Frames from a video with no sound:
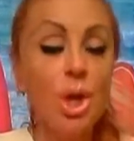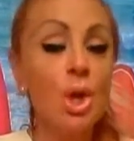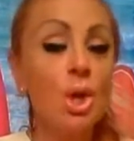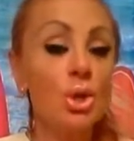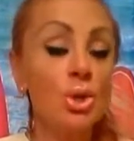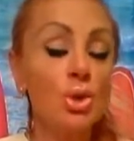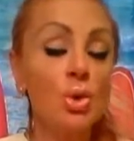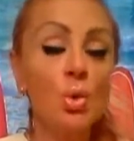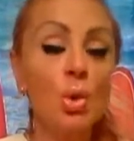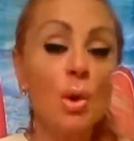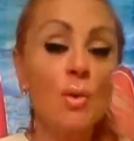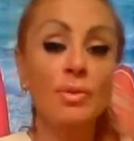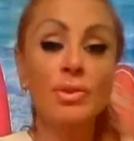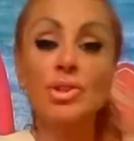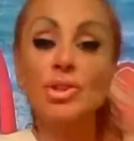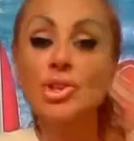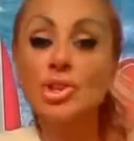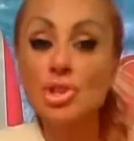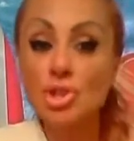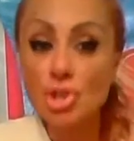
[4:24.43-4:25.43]
So
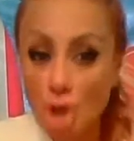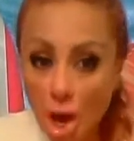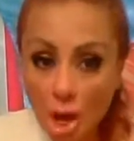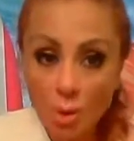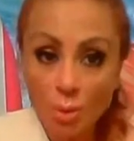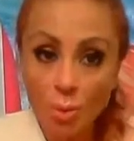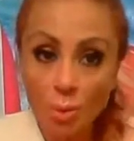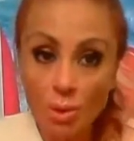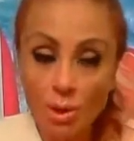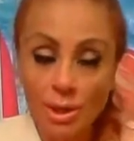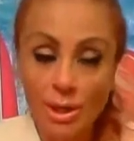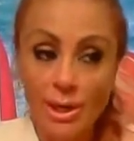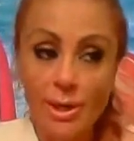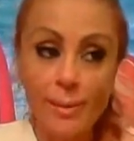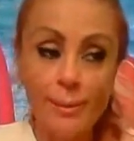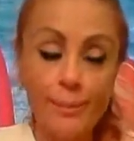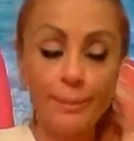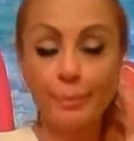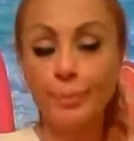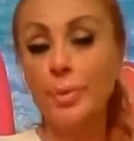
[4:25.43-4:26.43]
whoever's not
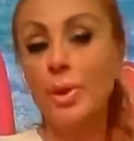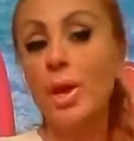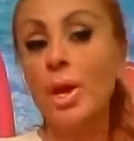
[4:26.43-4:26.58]
working,